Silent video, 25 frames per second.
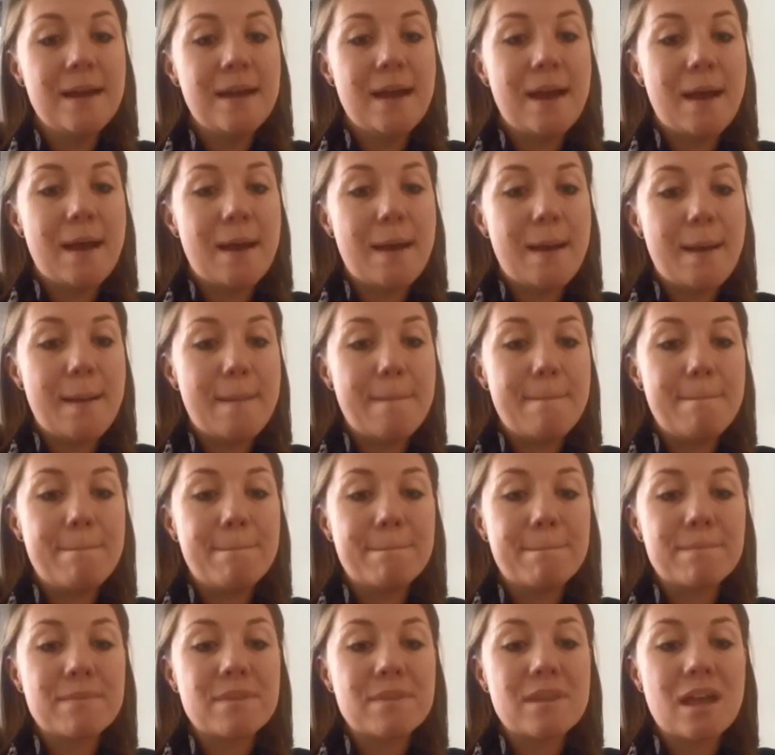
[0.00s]

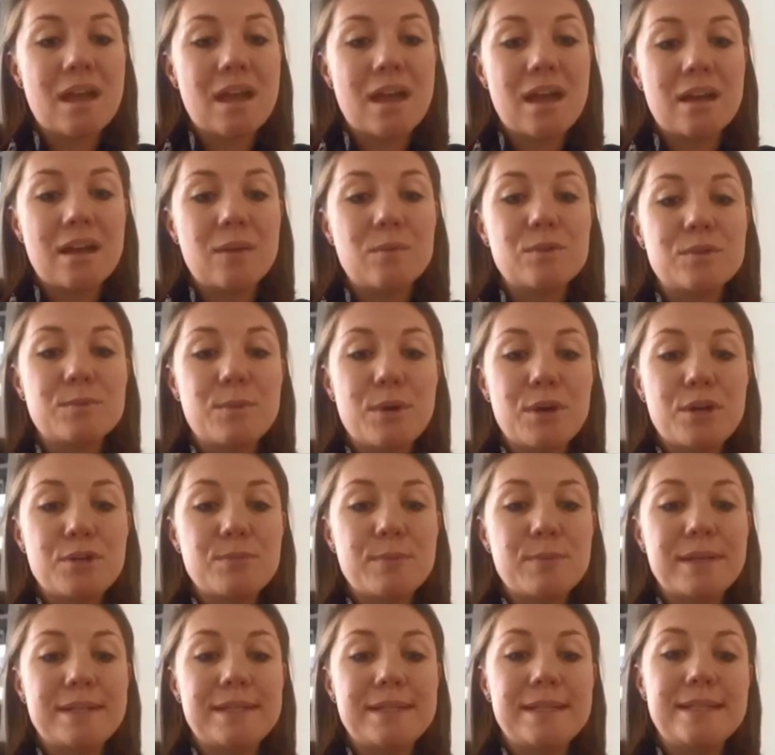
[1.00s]
and I was approached
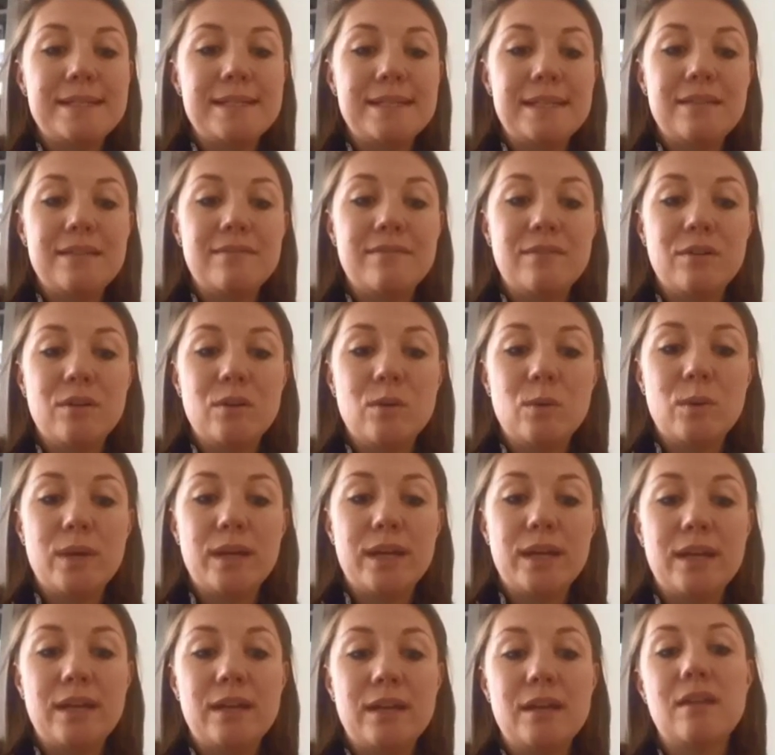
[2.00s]
by TC the
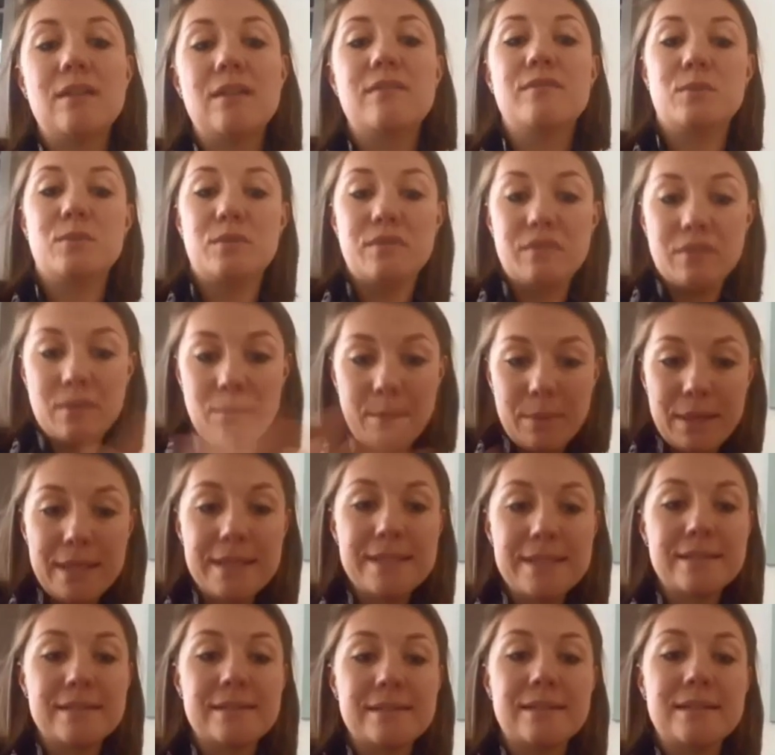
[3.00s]
following, after we've
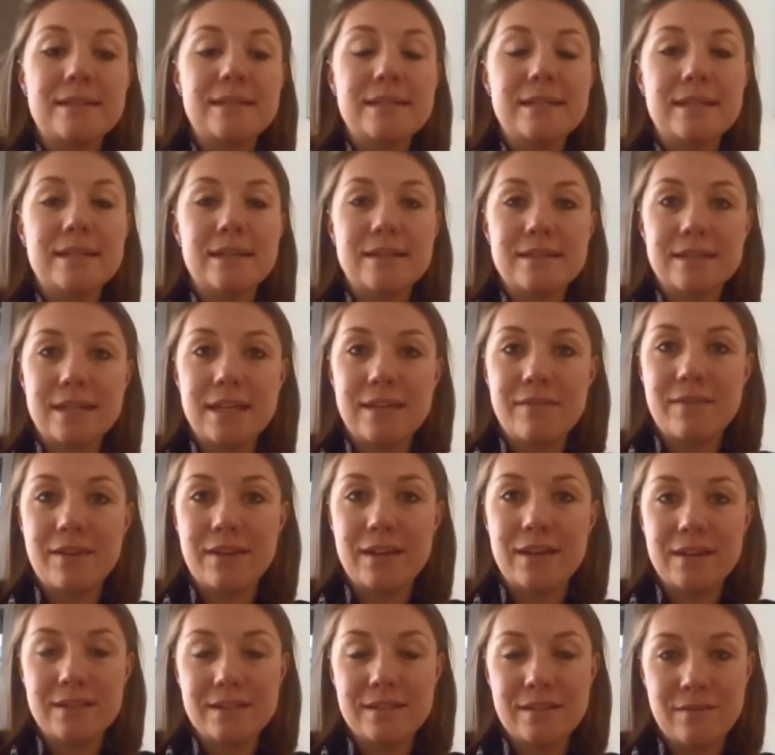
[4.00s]
completed our studies, asking if
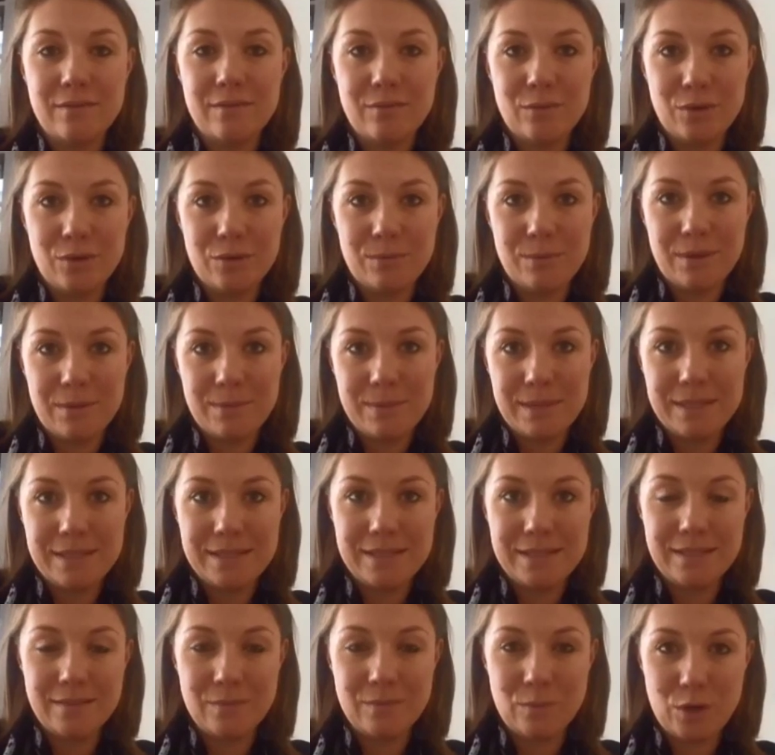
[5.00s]
I'd like to have one of my
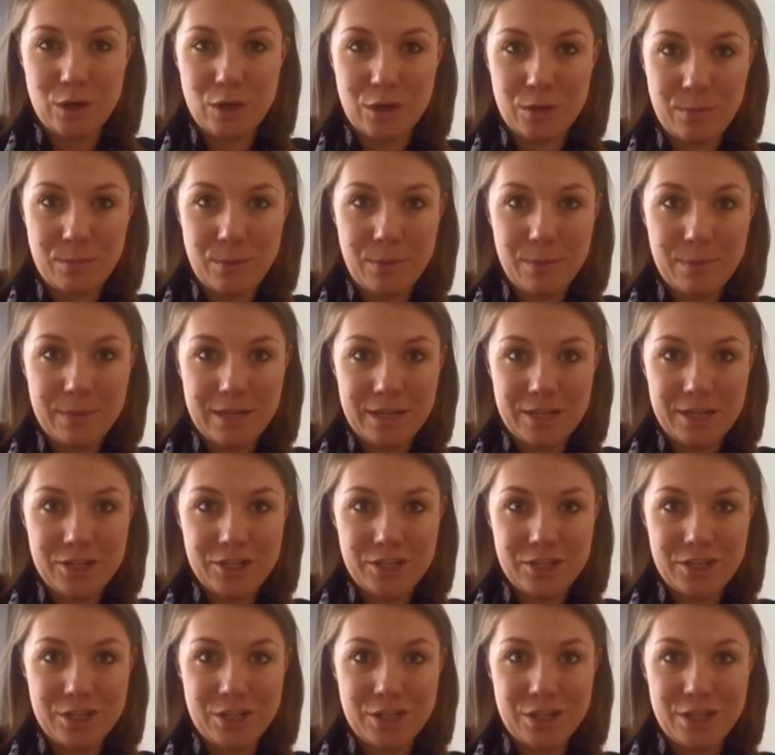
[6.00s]
pieces of work
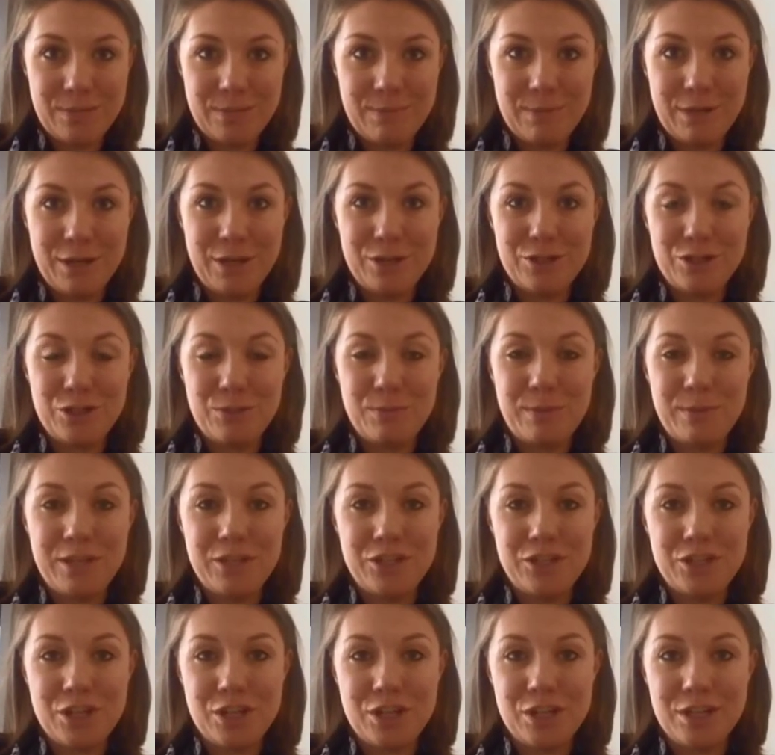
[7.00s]
published in the GP
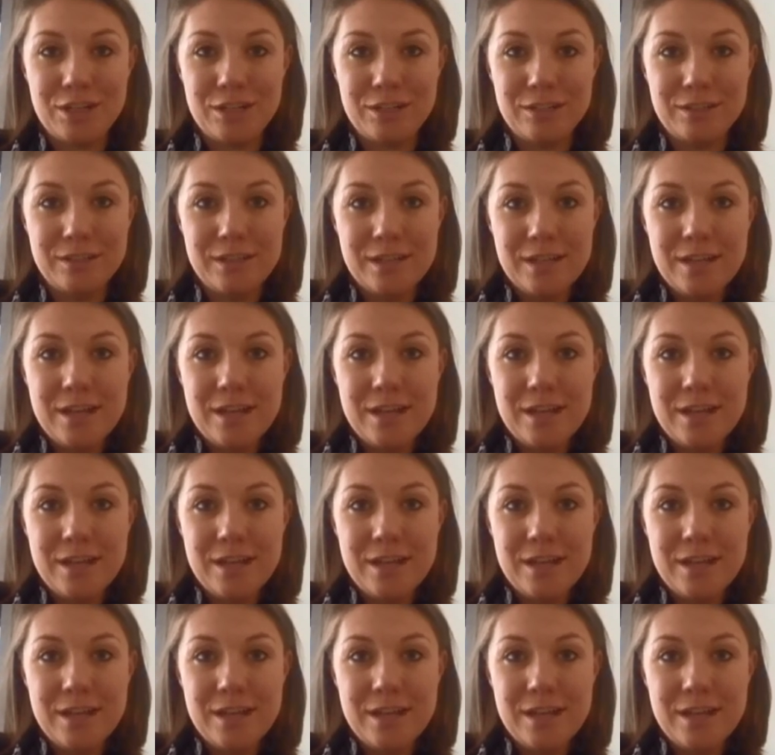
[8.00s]
journal.